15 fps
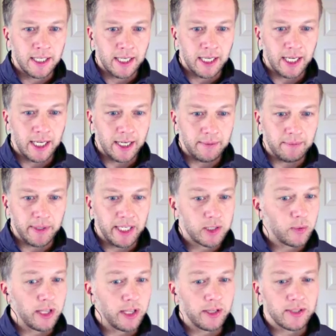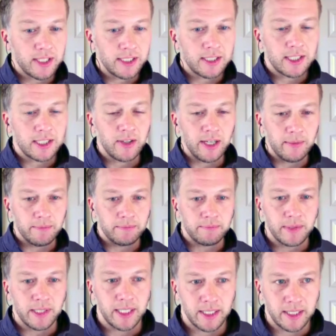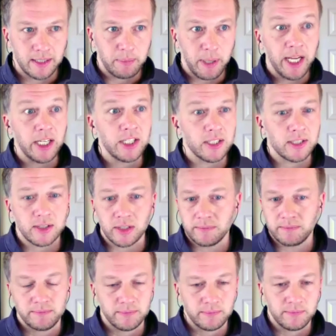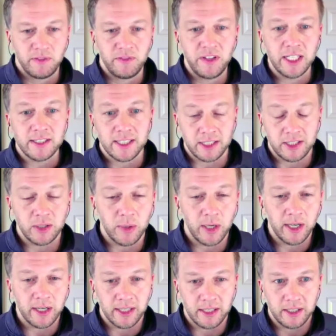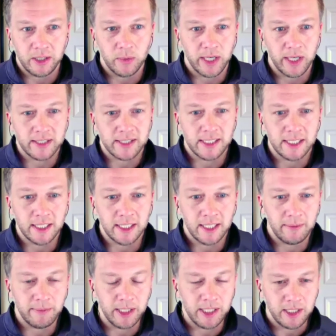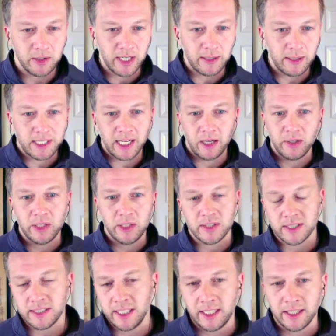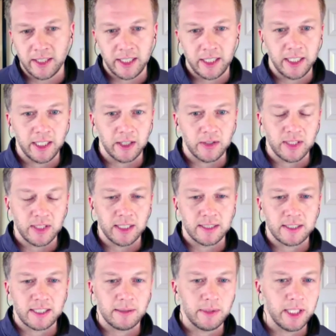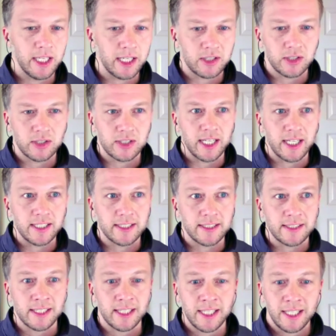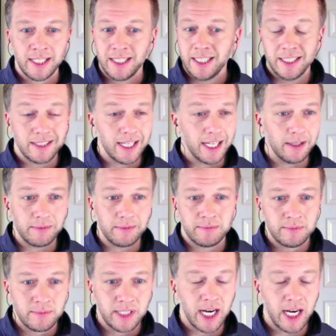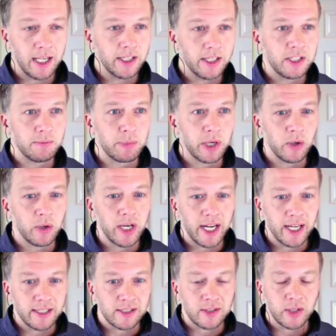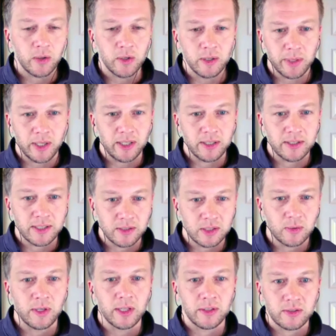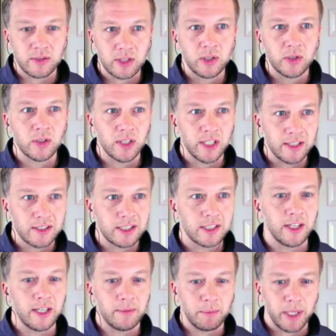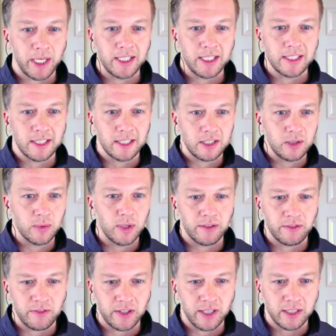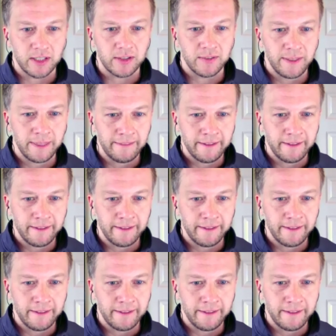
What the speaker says: And it's one of those Instagram pages or feeds that you want to see. I mean, he drops how he uses needling. He goes into some of the exercises. He's got college and pro guys throwing balls. So it's one of those cool Instagram pages that you want to follow.